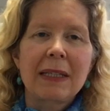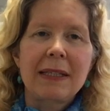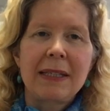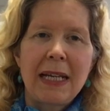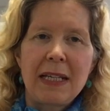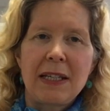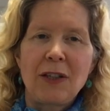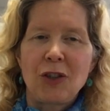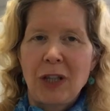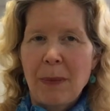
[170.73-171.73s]

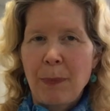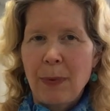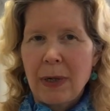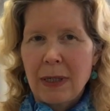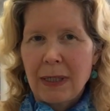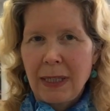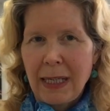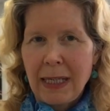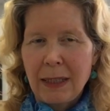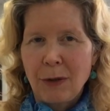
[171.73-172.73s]
citizenship
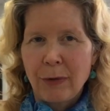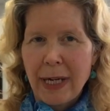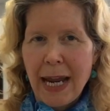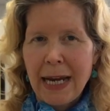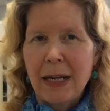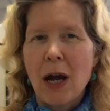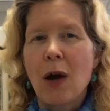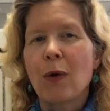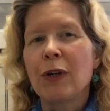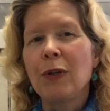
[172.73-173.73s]
in
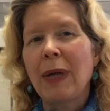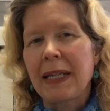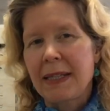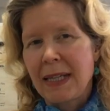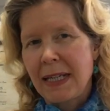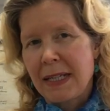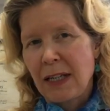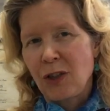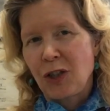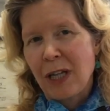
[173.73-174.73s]
Grenada or you get
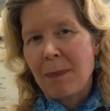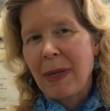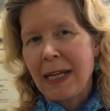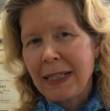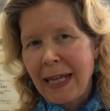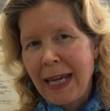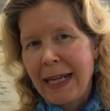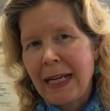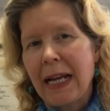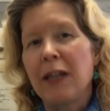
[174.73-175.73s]
citizenship in
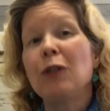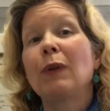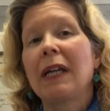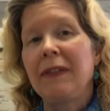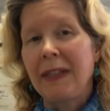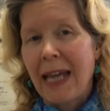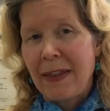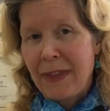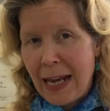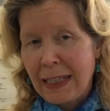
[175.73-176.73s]
Canada, you can
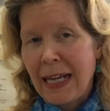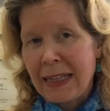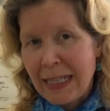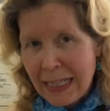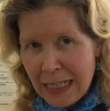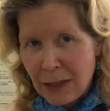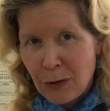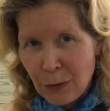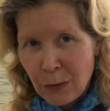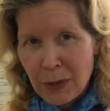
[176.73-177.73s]
then get the
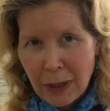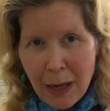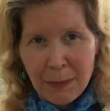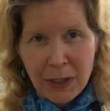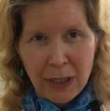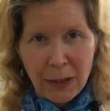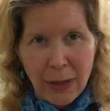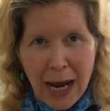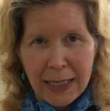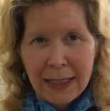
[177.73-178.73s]
E-2 to come to the
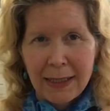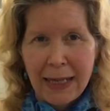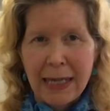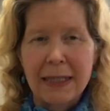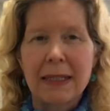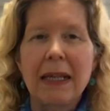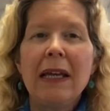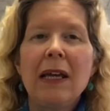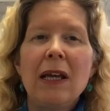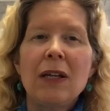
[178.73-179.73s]
United States.
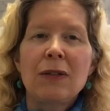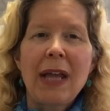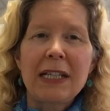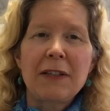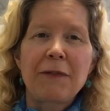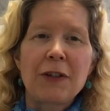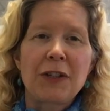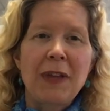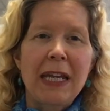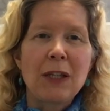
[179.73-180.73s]
So that's the
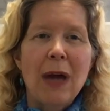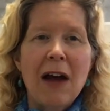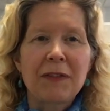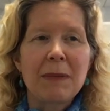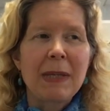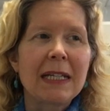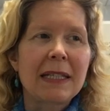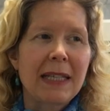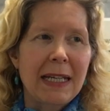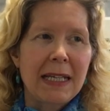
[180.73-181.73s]
first thing. You have to
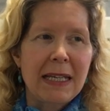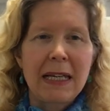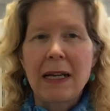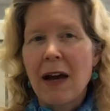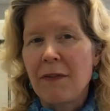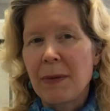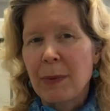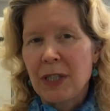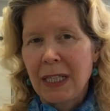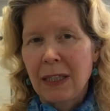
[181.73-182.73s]
a citizen of the
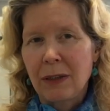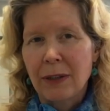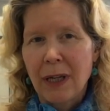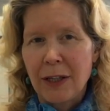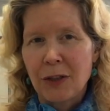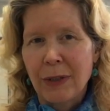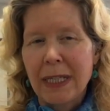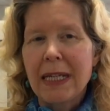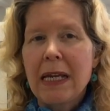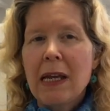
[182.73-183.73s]
particular country.
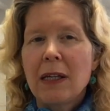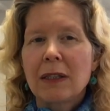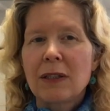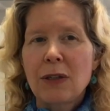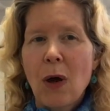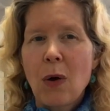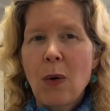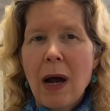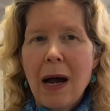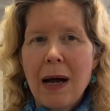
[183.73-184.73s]

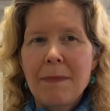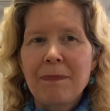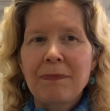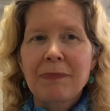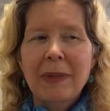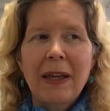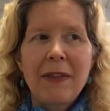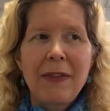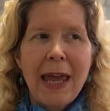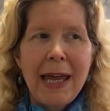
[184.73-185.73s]
So
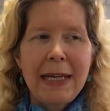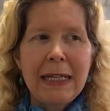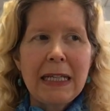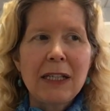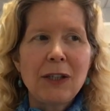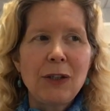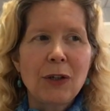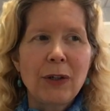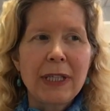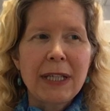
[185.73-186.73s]
then
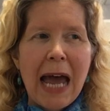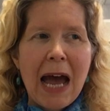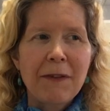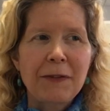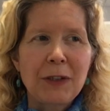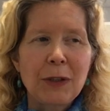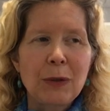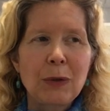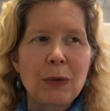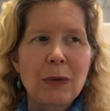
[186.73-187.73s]
you're going to have
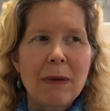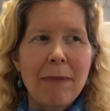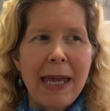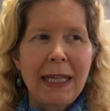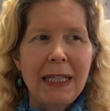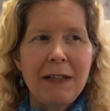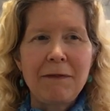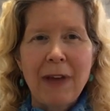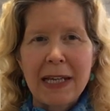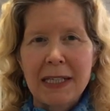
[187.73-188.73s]
to make an
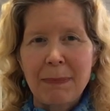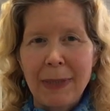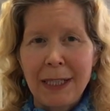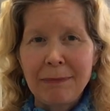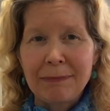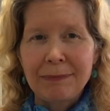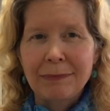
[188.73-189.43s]
investment